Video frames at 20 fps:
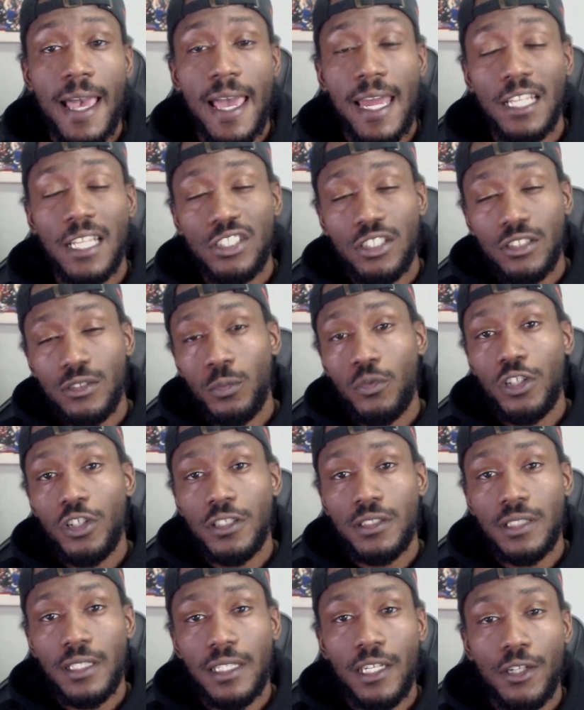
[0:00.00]
and I just
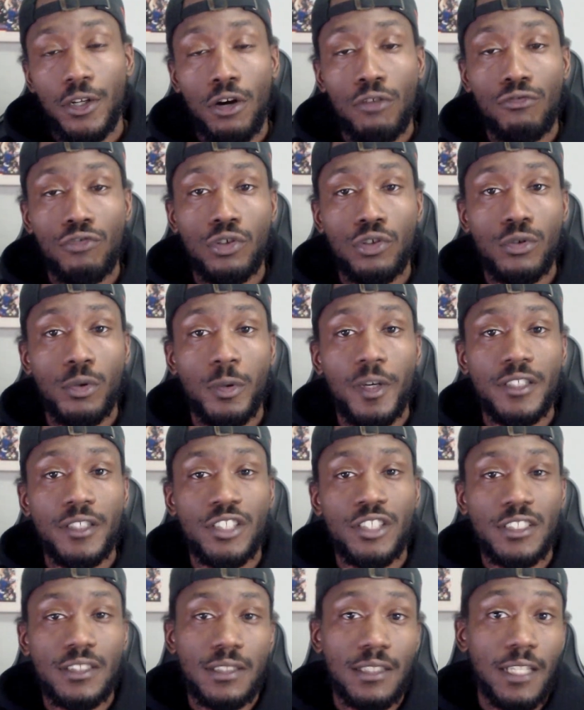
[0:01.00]
wanted to get on real
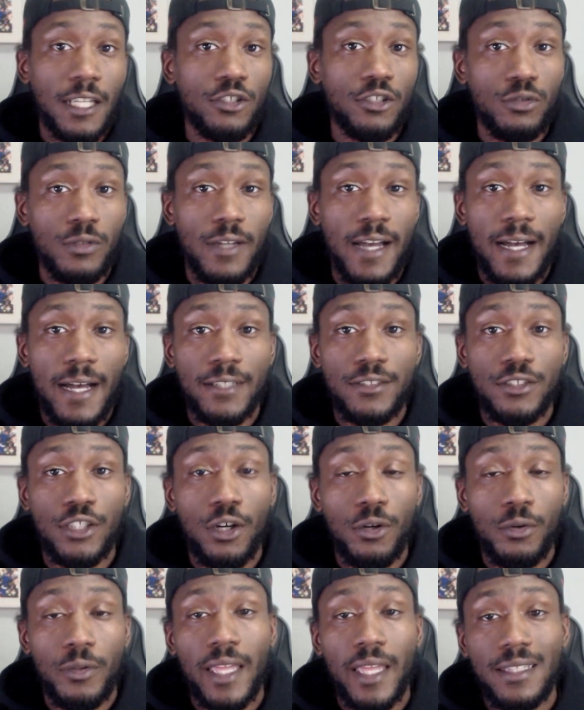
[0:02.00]
quick just to let you guys
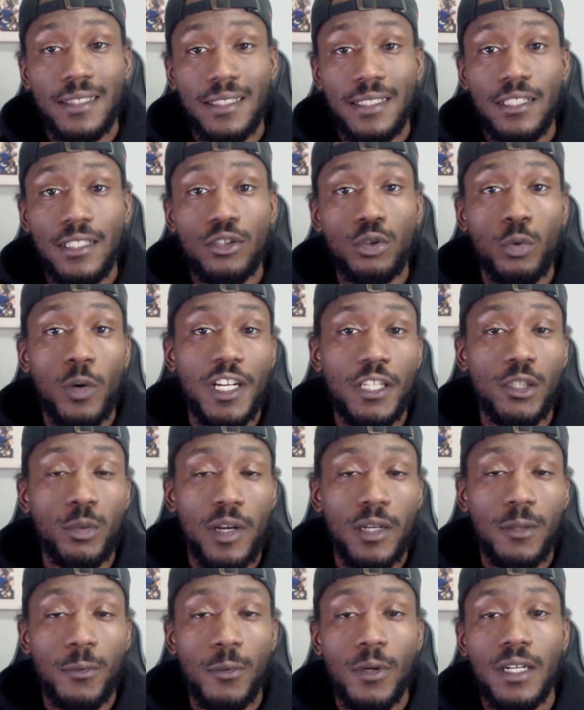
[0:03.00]
know that the twenty
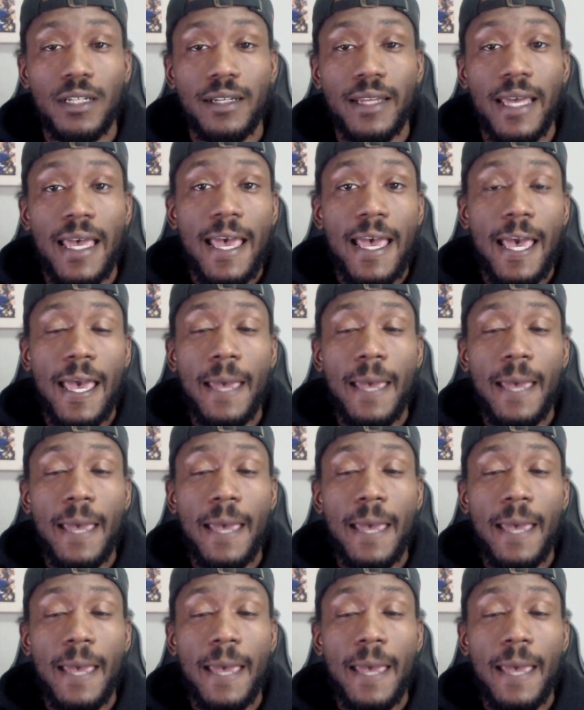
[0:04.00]
twenty-one